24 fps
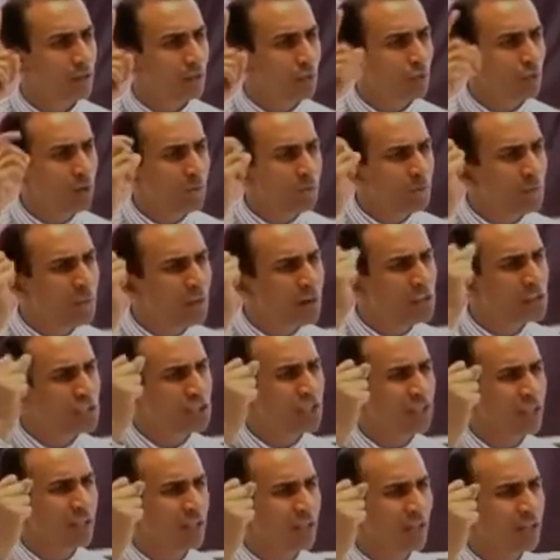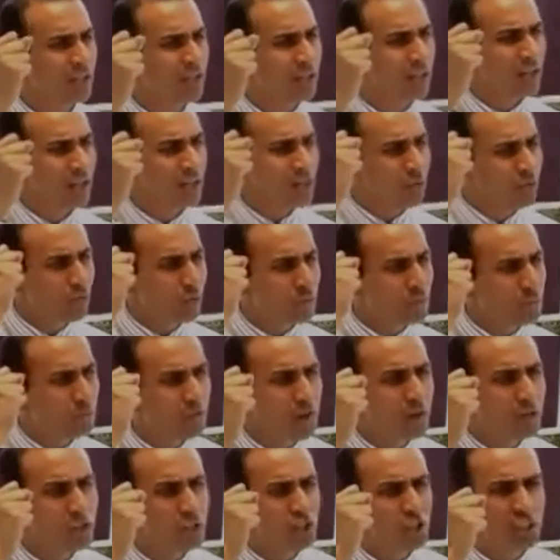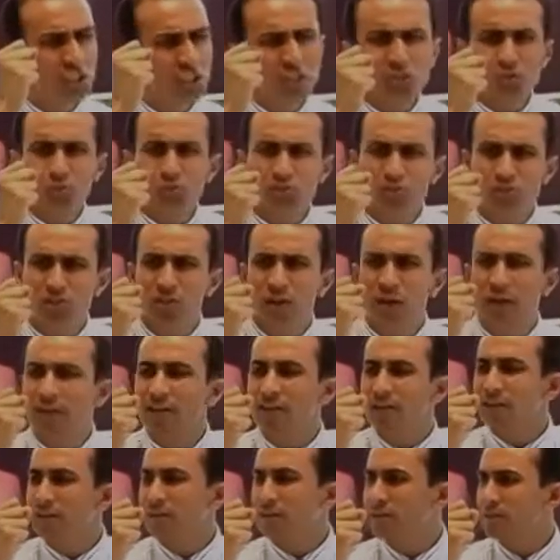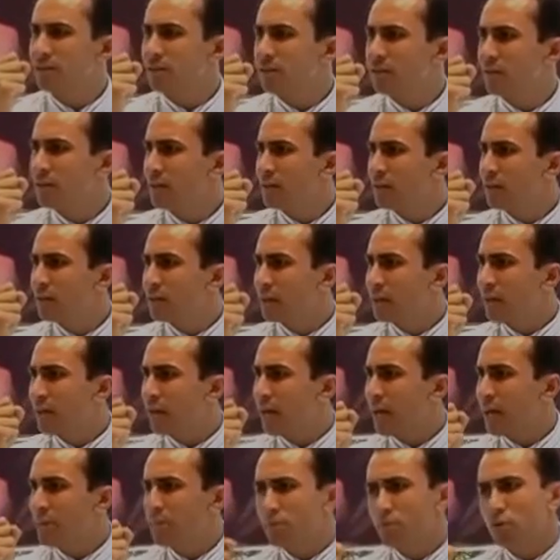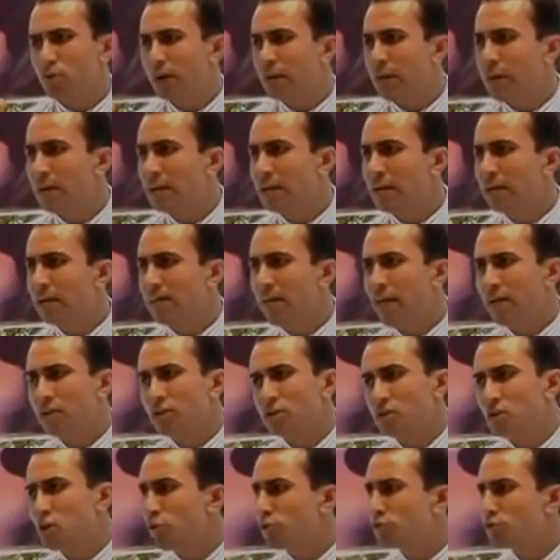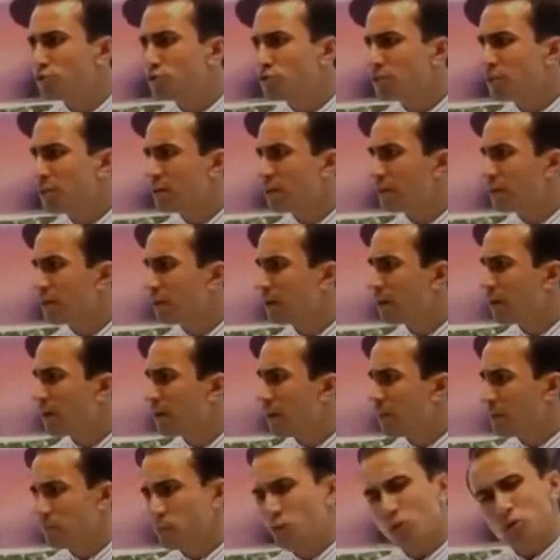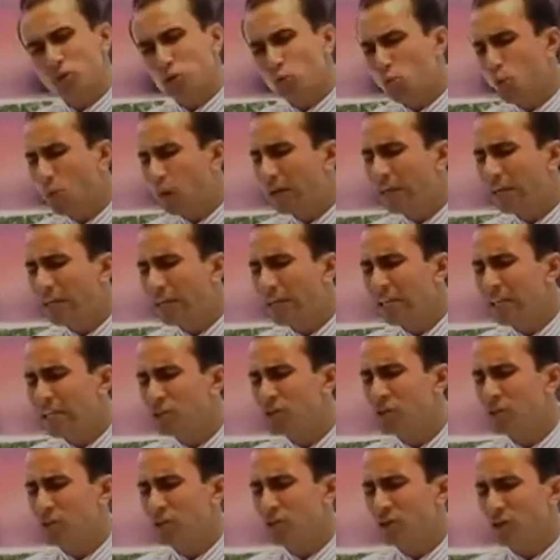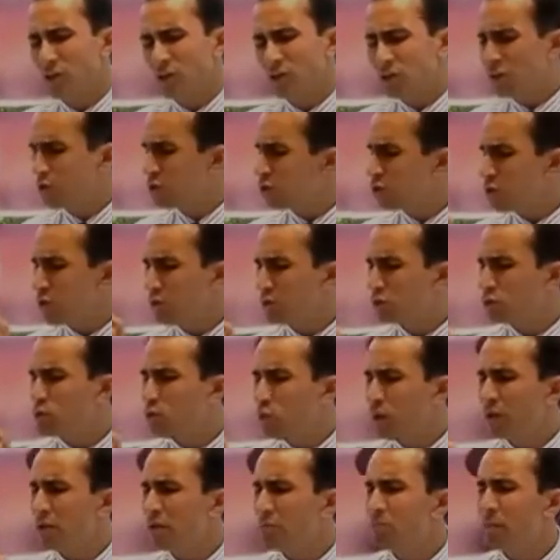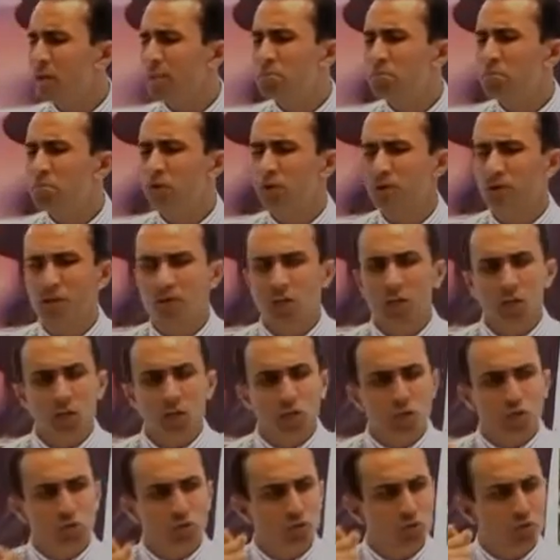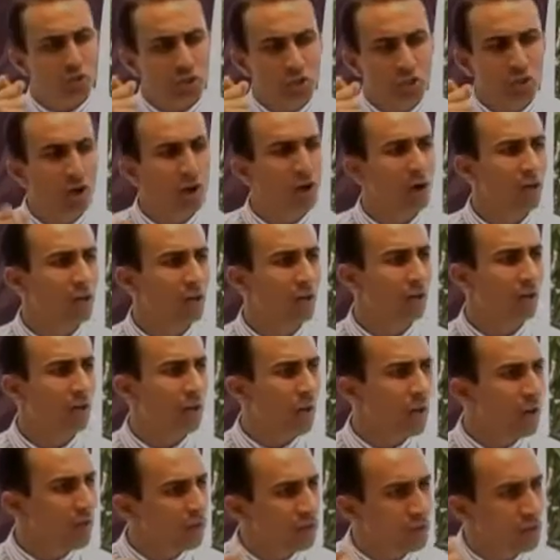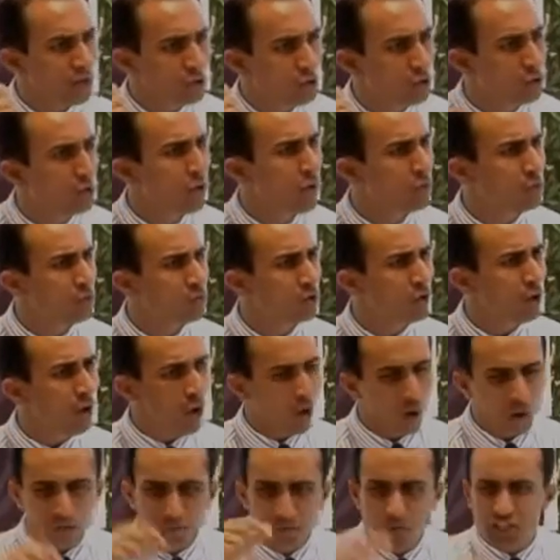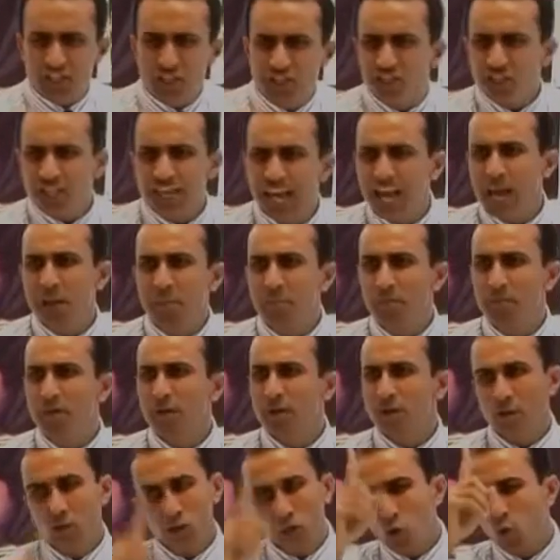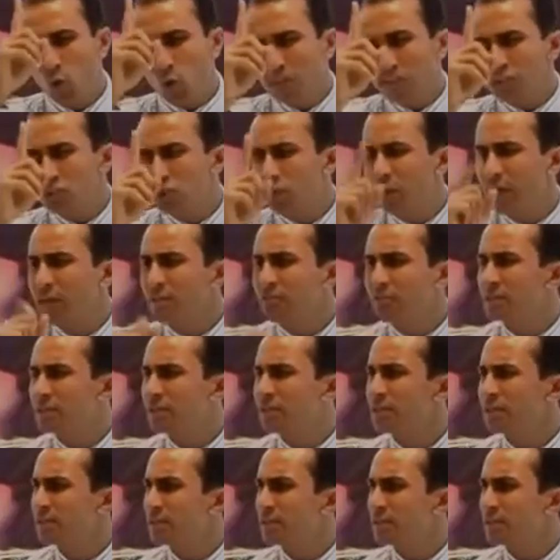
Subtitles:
We're marching to Zion. And I pray that no sin, not one leader, not one member, should retard the growth of this camp going to heaven.